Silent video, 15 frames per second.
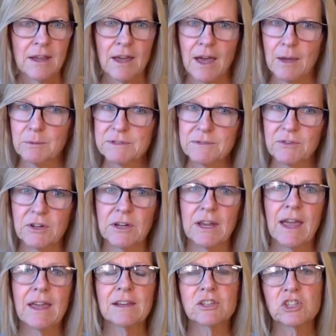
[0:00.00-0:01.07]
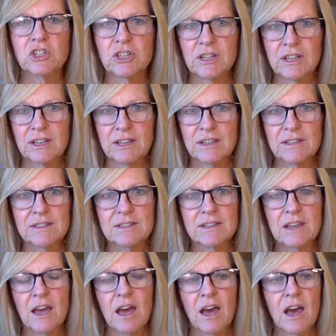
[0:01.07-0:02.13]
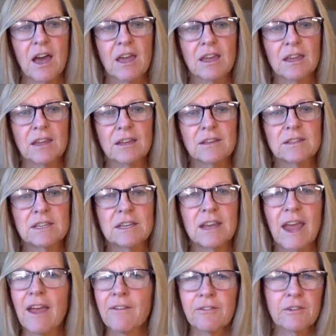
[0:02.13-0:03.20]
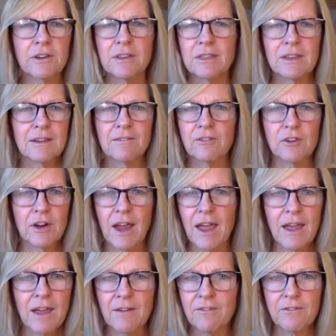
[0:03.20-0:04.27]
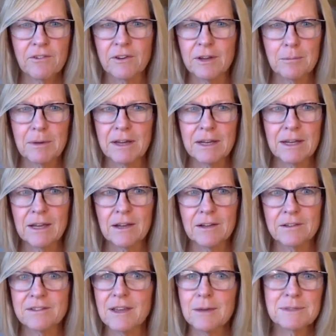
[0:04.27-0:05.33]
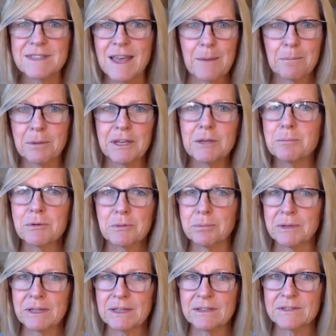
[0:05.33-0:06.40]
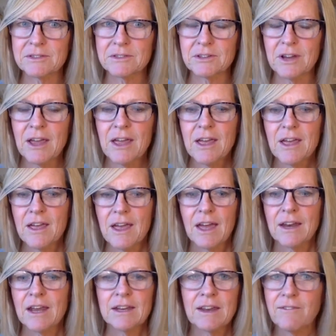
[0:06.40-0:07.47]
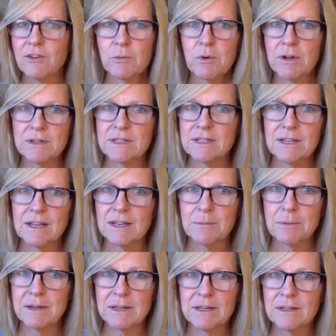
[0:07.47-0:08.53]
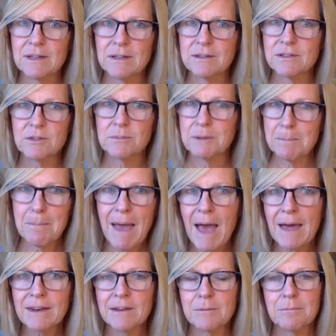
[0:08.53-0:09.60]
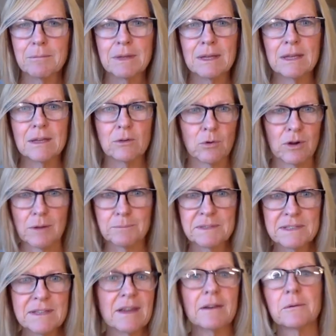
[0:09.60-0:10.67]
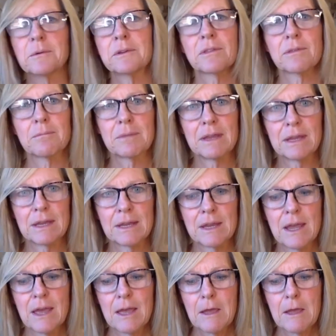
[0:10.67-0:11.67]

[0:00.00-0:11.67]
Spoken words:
I was very anxious. I did everything for everybody else. I was that people pleaser. And I never wanted anybody to be mad at me or upset with me.